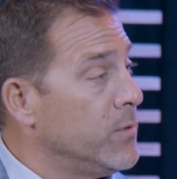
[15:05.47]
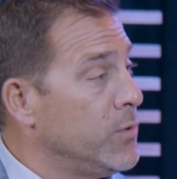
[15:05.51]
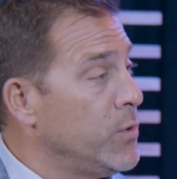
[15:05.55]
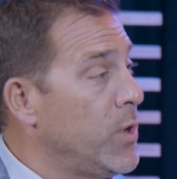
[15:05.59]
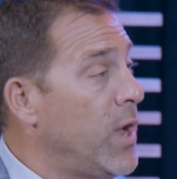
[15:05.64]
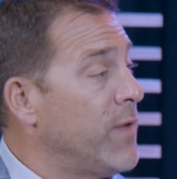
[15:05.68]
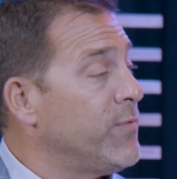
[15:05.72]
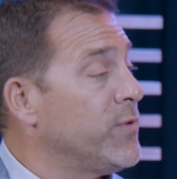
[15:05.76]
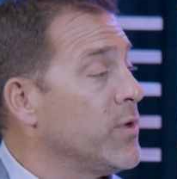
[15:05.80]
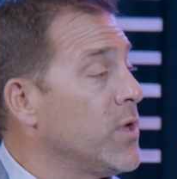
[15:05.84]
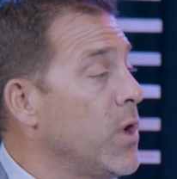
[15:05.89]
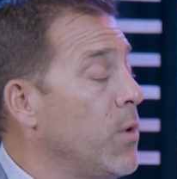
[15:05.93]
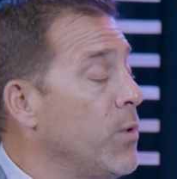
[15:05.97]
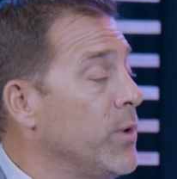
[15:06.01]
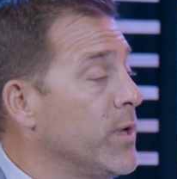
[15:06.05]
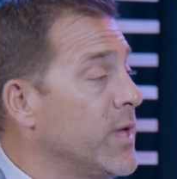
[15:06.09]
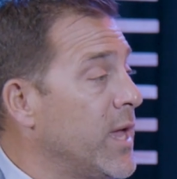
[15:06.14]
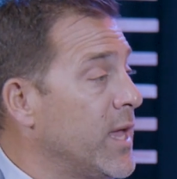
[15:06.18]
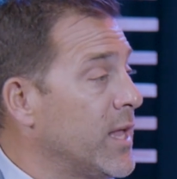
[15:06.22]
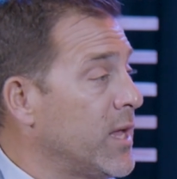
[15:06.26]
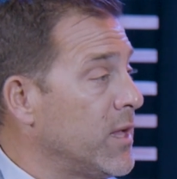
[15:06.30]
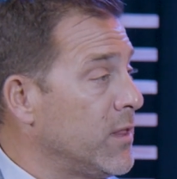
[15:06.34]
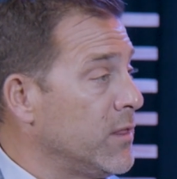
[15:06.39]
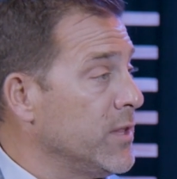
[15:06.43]
you have to go and
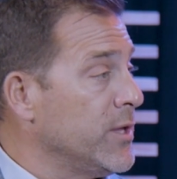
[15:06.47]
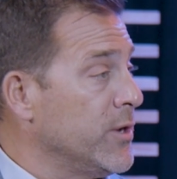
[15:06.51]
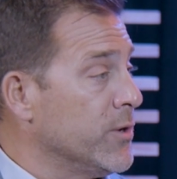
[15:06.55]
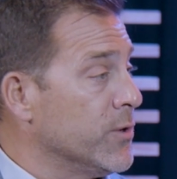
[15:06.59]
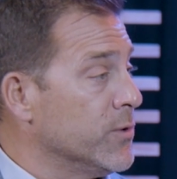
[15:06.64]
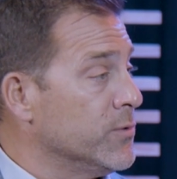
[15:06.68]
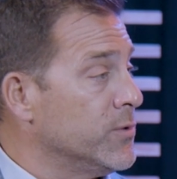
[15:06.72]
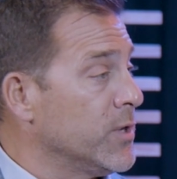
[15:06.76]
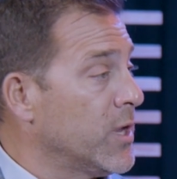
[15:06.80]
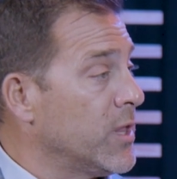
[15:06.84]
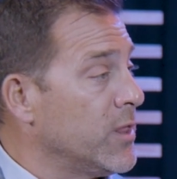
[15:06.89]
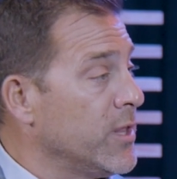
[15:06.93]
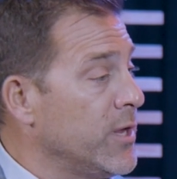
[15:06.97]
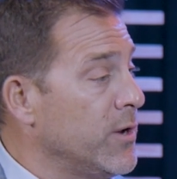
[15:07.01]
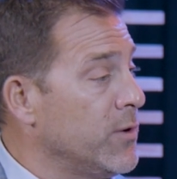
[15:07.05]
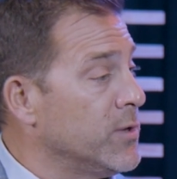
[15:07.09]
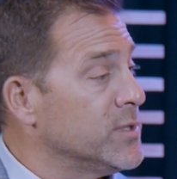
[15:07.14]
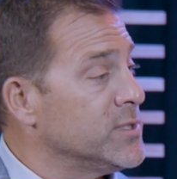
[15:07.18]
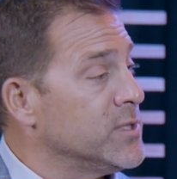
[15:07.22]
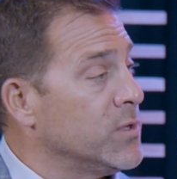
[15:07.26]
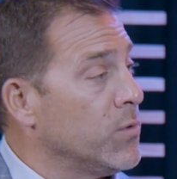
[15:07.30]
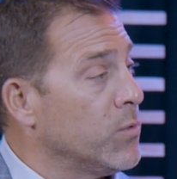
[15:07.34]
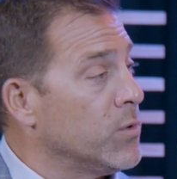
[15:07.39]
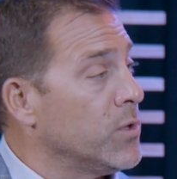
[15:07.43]
get the
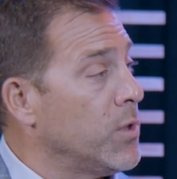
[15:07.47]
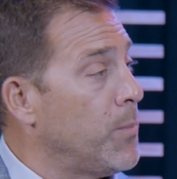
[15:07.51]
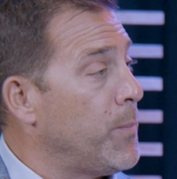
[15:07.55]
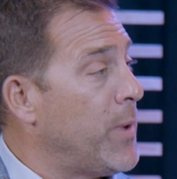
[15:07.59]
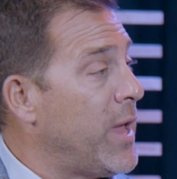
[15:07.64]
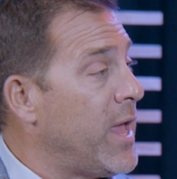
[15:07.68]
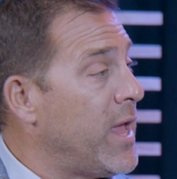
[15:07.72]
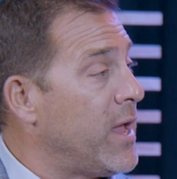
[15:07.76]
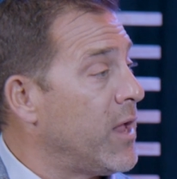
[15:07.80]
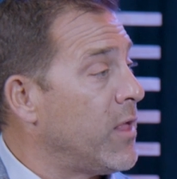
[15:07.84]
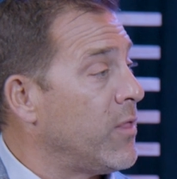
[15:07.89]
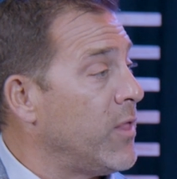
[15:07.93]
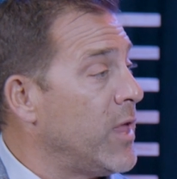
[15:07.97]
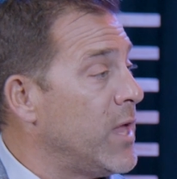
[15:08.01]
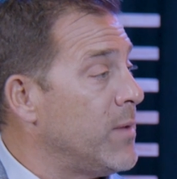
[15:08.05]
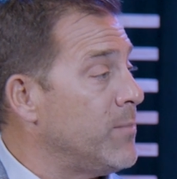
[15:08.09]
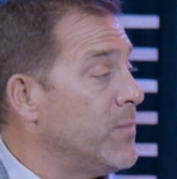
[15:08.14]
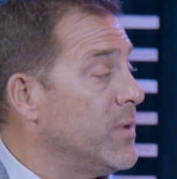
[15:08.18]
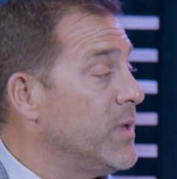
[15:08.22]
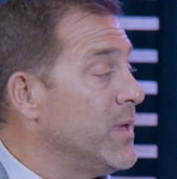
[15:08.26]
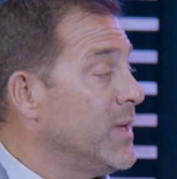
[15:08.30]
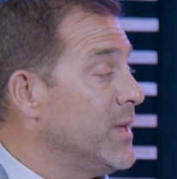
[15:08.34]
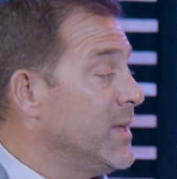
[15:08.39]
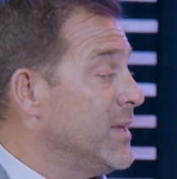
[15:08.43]
clearance in order to pay a
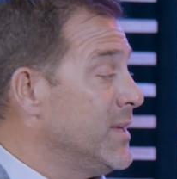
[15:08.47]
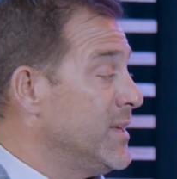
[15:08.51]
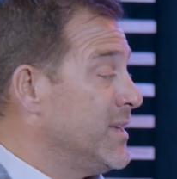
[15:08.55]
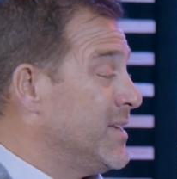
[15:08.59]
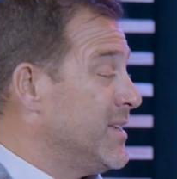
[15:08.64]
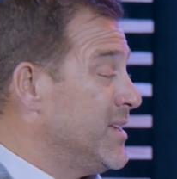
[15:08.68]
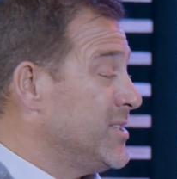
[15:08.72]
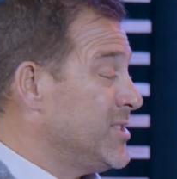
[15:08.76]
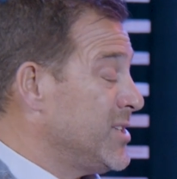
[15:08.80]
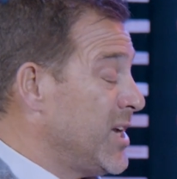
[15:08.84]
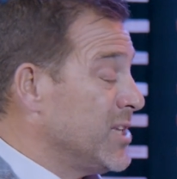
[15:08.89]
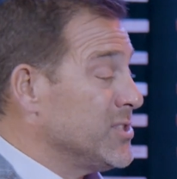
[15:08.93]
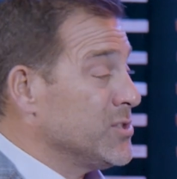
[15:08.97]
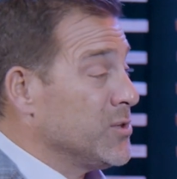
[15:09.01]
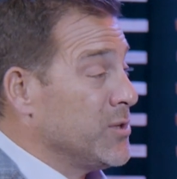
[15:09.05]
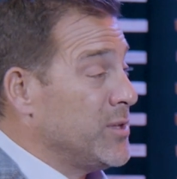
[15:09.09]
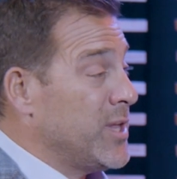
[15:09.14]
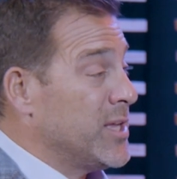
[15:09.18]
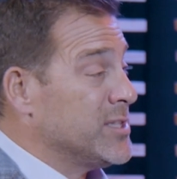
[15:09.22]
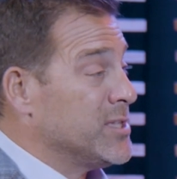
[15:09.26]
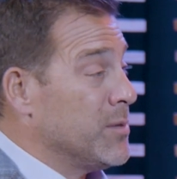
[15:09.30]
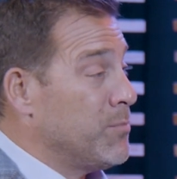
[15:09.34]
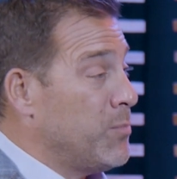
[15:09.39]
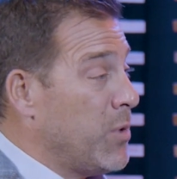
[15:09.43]
claim essentially
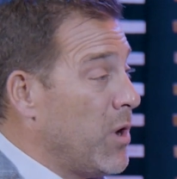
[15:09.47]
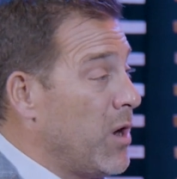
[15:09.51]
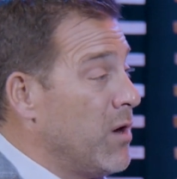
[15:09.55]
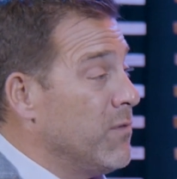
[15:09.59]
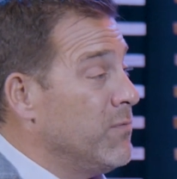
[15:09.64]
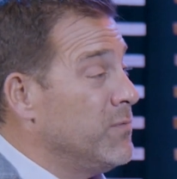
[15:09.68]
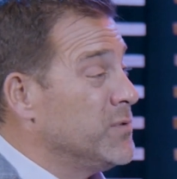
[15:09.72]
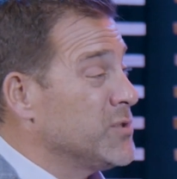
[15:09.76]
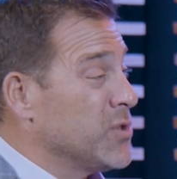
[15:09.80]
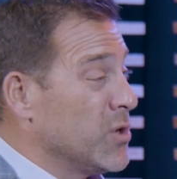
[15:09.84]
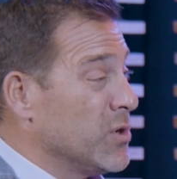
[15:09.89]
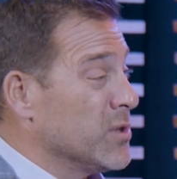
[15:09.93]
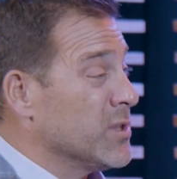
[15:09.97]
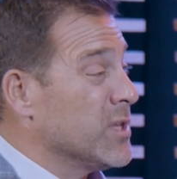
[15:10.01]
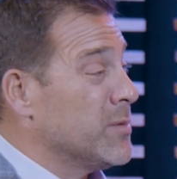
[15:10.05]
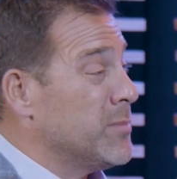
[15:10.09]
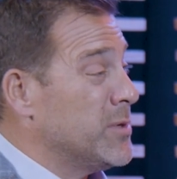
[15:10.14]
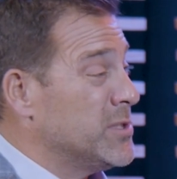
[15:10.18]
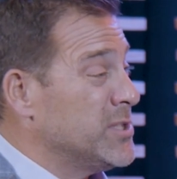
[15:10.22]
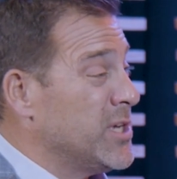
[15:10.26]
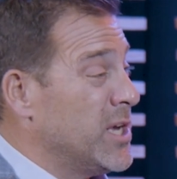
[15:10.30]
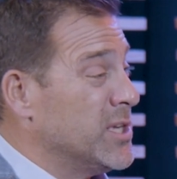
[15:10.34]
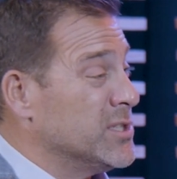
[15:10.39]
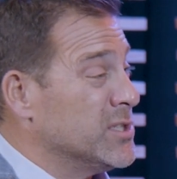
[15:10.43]
that's above certain
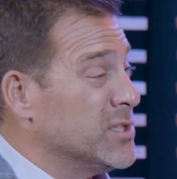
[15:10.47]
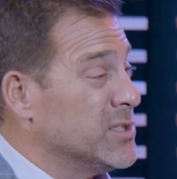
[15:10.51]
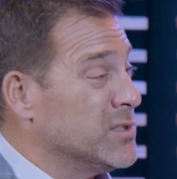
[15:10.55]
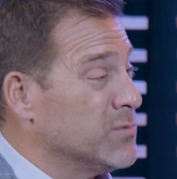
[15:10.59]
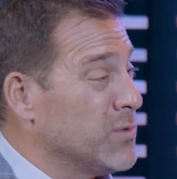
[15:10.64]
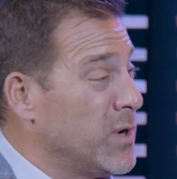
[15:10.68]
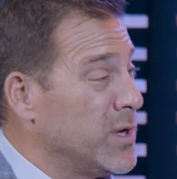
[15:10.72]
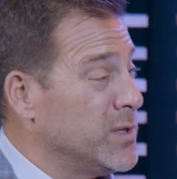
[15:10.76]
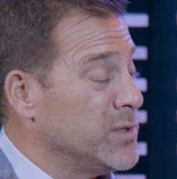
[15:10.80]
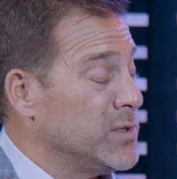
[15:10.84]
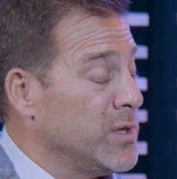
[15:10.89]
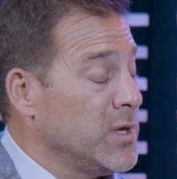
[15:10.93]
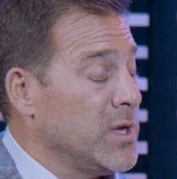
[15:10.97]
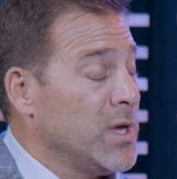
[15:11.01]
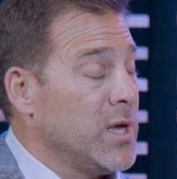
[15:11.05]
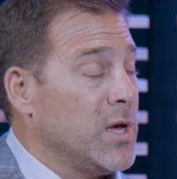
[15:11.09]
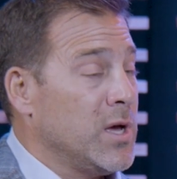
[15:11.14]
limitations, right?